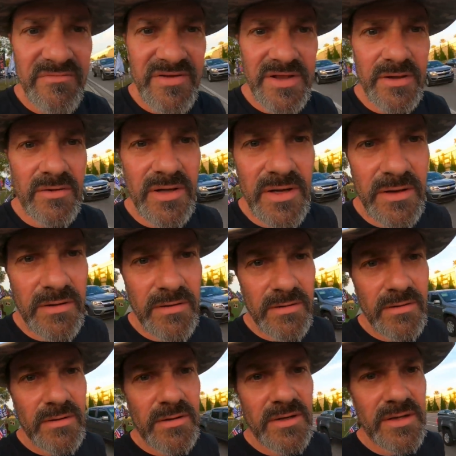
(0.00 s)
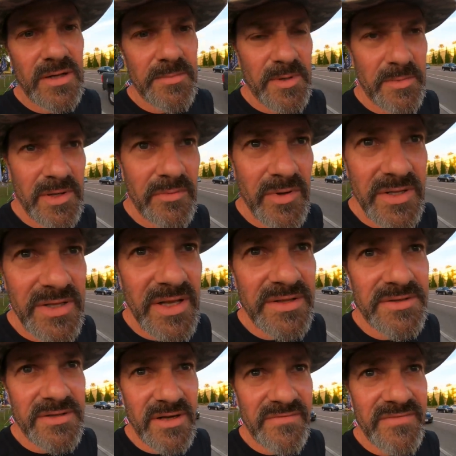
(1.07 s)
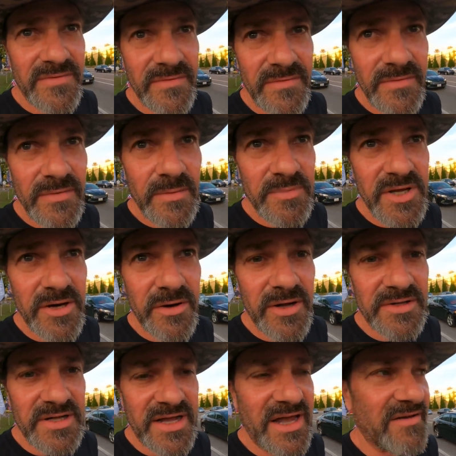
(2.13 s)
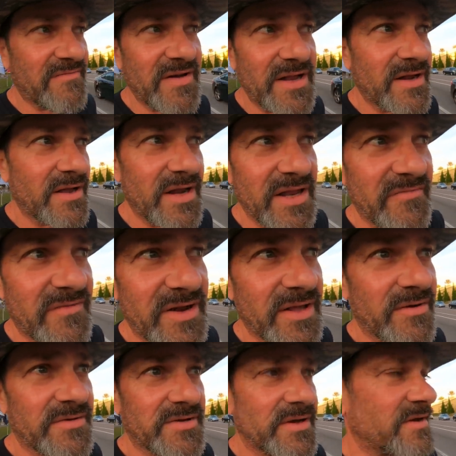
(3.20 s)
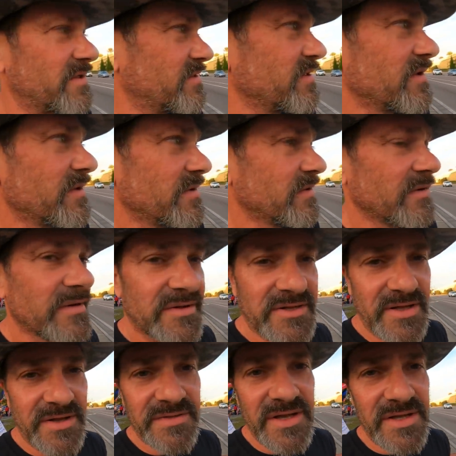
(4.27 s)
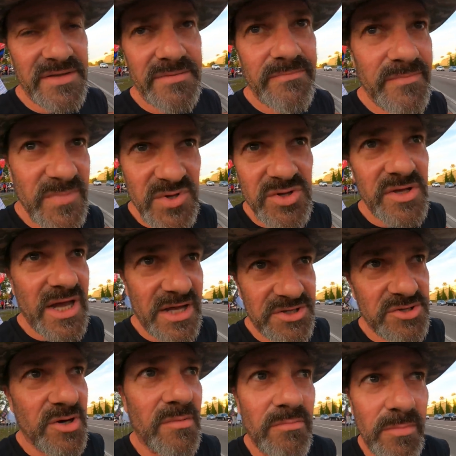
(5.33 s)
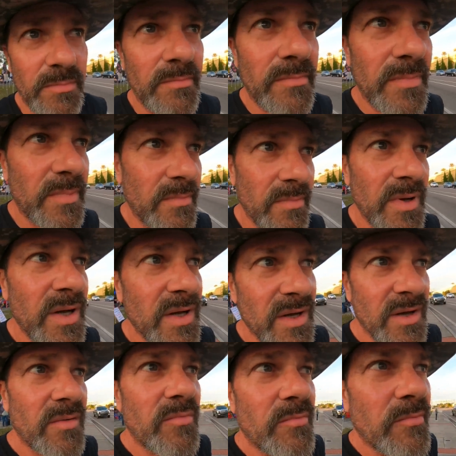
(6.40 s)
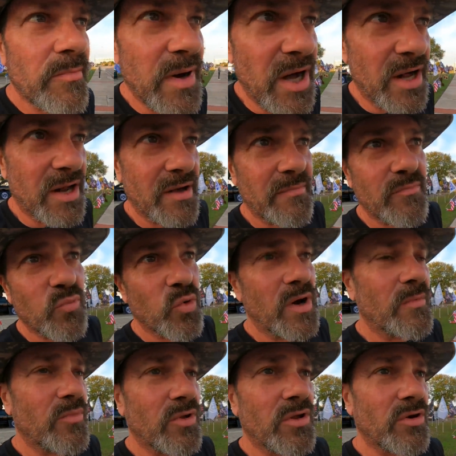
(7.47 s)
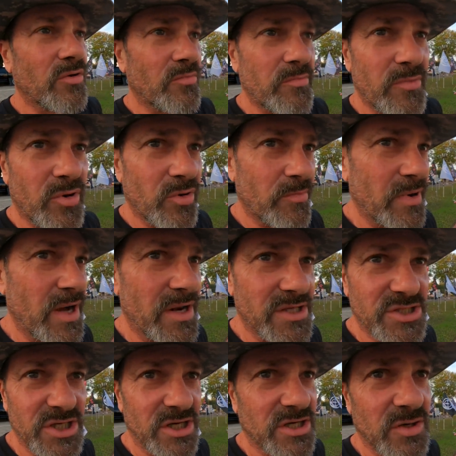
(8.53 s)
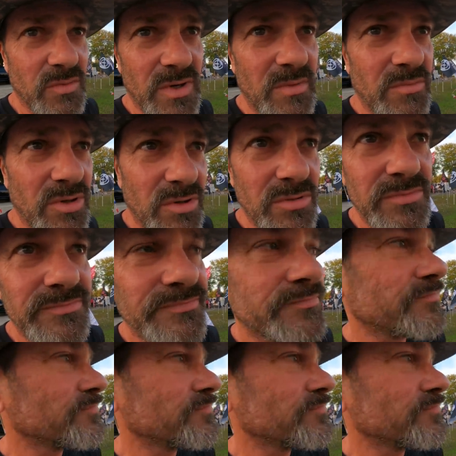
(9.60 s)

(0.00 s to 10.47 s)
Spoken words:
video here, because I'm going to be reading that stuff. I'm curious. I can't find any videos on it saying that, Trump bought up Rumble or bought a chunk of Rumble.